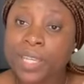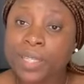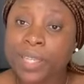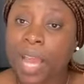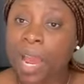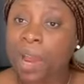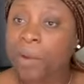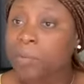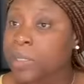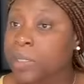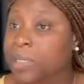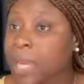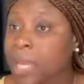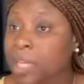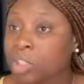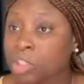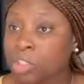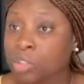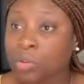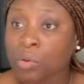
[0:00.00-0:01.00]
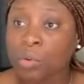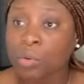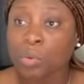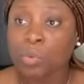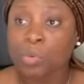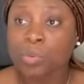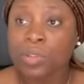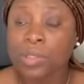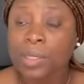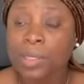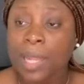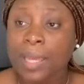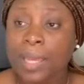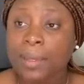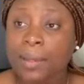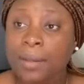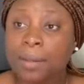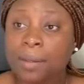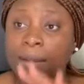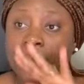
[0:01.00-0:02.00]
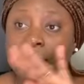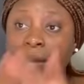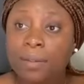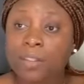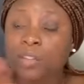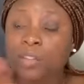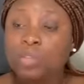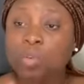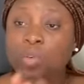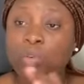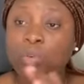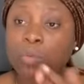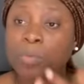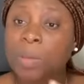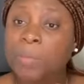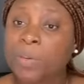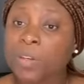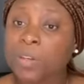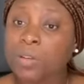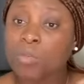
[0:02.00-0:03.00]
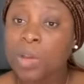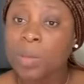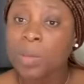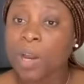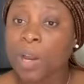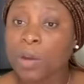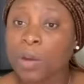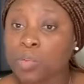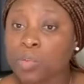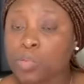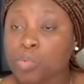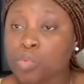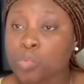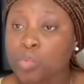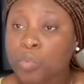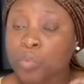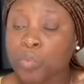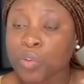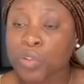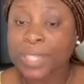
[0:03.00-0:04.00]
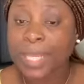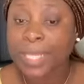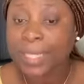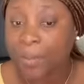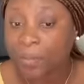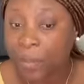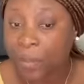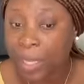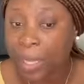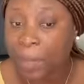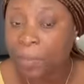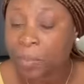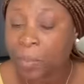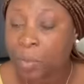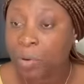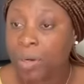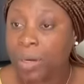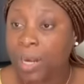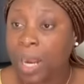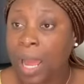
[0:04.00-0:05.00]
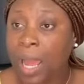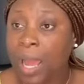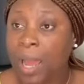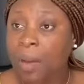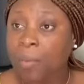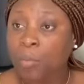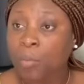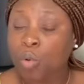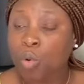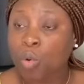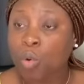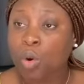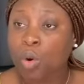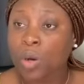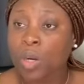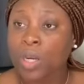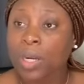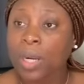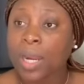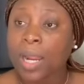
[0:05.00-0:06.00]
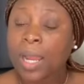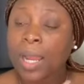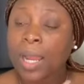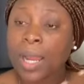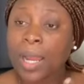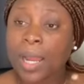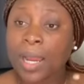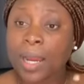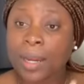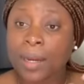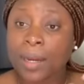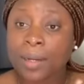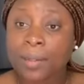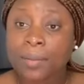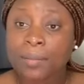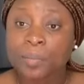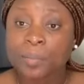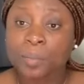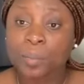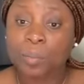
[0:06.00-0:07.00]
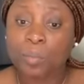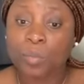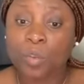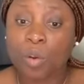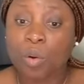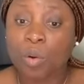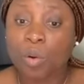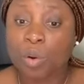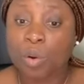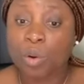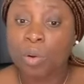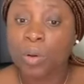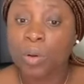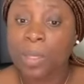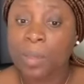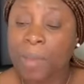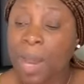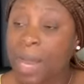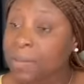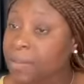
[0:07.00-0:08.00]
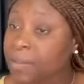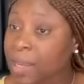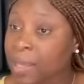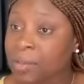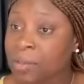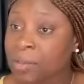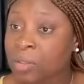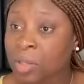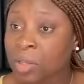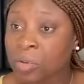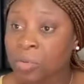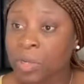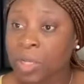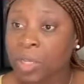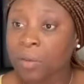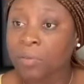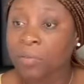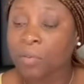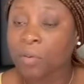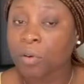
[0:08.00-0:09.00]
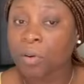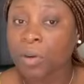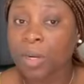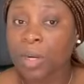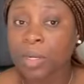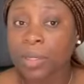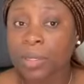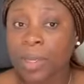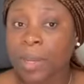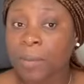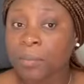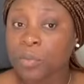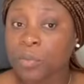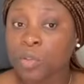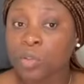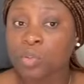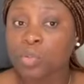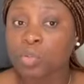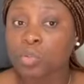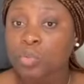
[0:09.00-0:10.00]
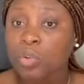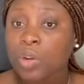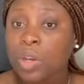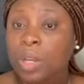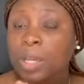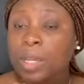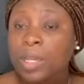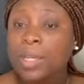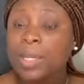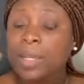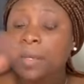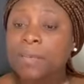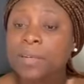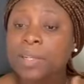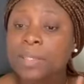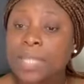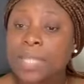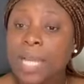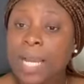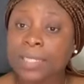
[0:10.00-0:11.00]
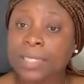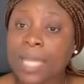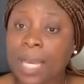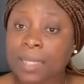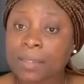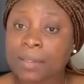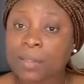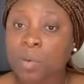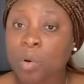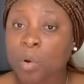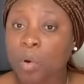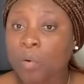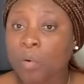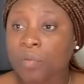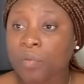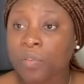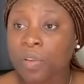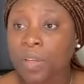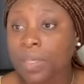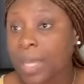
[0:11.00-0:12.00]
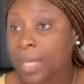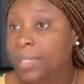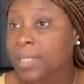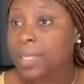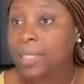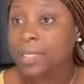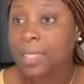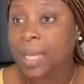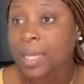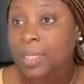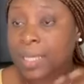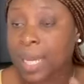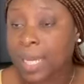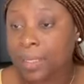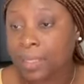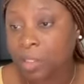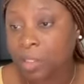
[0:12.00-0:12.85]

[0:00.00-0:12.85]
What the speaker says: their credentials, like, you know, maybe going back to school for certificate program or a master's degree for them to increase that chance of getting that